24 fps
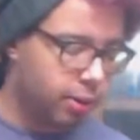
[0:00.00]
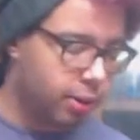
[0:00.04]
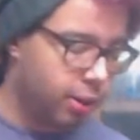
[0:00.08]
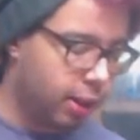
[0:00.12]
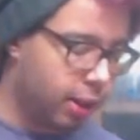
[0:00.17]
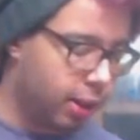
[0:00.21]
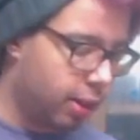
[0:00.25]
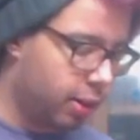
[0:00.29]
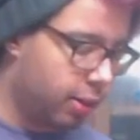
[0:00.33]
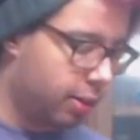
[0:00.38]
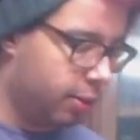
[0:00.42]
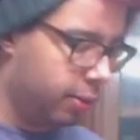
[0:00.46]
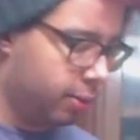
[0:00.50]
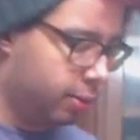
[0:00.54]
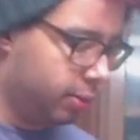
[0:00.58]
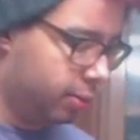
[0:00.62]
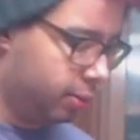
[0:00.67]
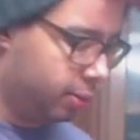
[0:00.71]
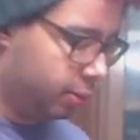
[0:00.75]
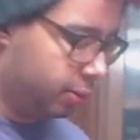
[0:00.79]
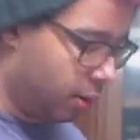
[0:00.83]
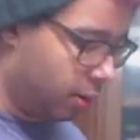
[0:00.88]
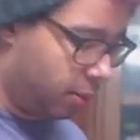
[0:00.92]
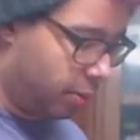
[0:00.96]
now.
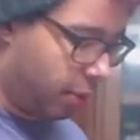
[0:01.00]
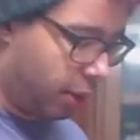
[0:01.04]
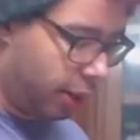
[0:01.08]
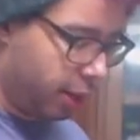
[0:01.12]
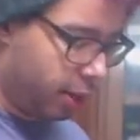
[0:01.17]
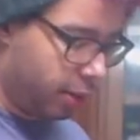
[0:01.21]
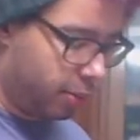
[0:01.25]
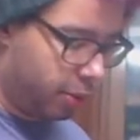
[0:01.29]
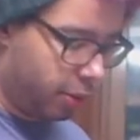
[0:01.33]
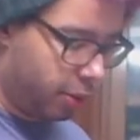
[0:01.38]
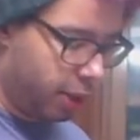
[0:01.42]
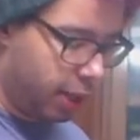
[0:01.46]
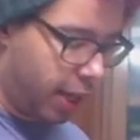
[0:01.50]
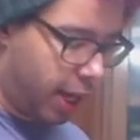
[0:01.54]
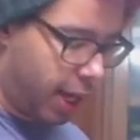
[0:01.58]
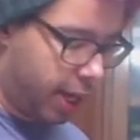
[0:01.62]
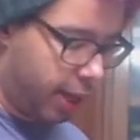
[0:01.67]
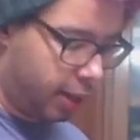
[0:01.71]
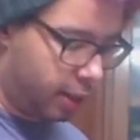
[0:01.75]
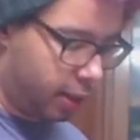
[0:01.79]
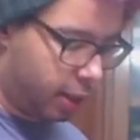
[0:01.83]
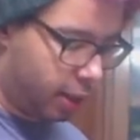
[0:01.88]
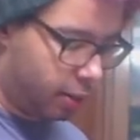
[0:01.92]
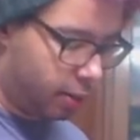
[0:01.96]
Probably can pull the
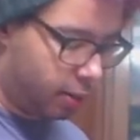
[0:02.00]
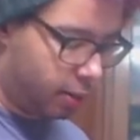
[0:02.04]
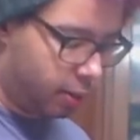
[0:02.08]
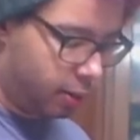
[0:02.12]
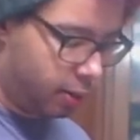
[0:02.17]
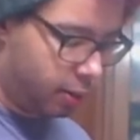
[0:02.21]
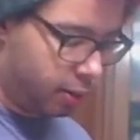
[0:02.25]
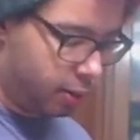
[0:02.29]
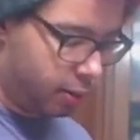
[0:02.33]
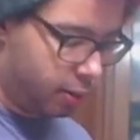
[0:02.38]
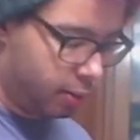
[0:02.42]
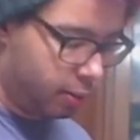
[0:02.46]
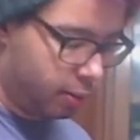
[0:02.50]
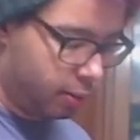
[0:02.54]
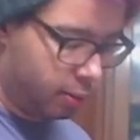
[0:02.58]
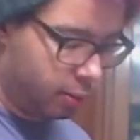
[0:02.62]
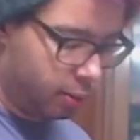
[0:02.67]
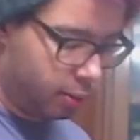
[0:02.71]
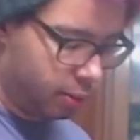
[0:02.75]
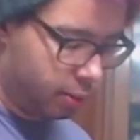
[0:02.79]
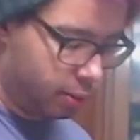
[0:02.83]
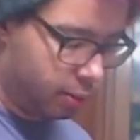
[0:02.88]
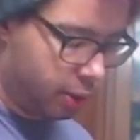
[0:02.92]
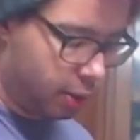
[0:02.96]
eggs out too.
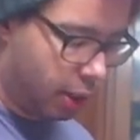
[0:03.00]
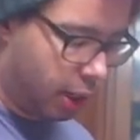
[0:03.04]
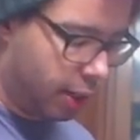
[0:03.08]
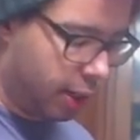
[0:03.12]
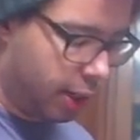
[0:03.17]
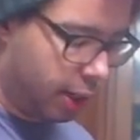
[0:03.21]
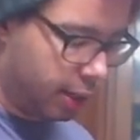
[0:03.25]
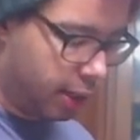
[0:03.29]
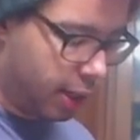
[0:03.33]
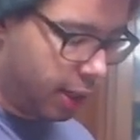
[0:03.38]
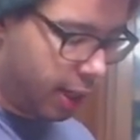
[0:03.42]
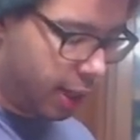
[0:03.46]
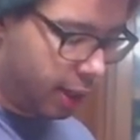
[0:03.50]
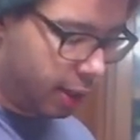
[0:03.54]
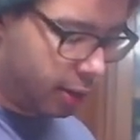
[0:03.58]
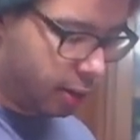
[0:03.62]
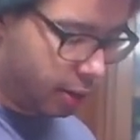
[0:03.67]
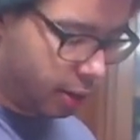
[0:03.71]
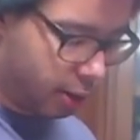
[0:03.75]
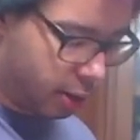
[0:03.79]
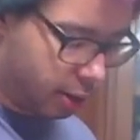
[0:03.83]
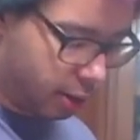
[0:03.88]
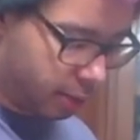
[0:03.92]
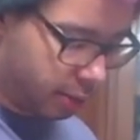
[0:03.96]
Oh, not the eggs,
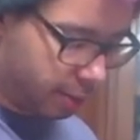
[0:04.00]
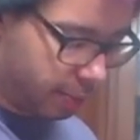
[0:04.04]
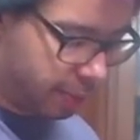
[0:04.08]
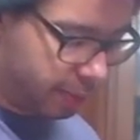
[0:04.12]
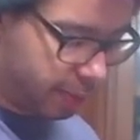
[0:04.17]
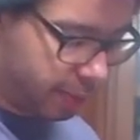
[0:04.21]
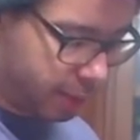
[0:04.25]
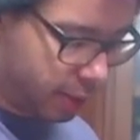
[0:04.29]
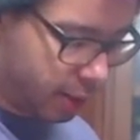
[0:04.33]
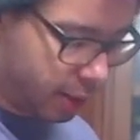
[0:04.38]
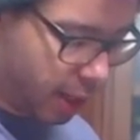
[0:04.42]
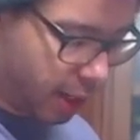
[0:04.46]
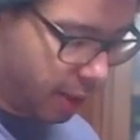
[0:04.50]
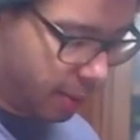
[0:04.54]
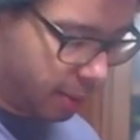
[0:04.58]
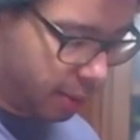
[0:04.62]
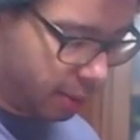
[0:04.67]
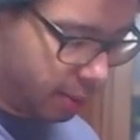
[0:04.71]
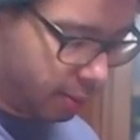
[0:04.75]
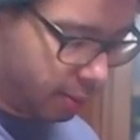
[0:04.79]
damn it.